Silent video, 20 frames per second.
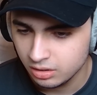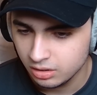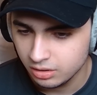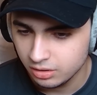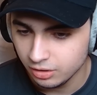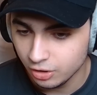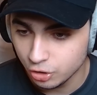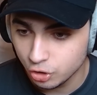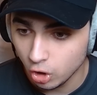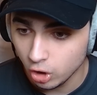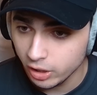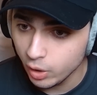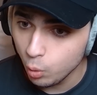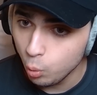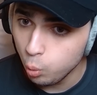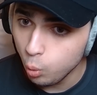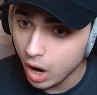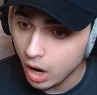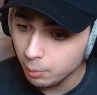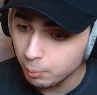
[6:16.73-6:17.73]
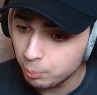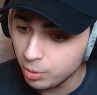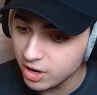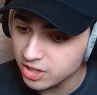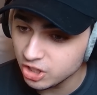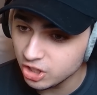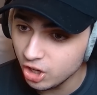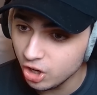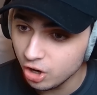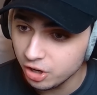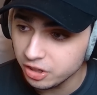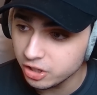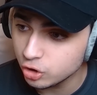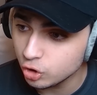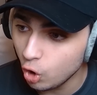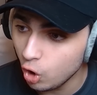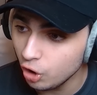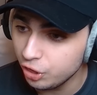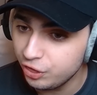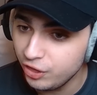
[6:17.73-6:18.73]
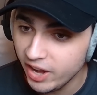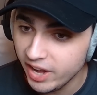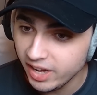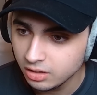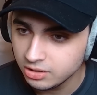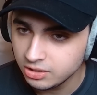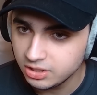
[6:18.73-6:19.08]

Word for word: There's only one prisoner in this whole thing?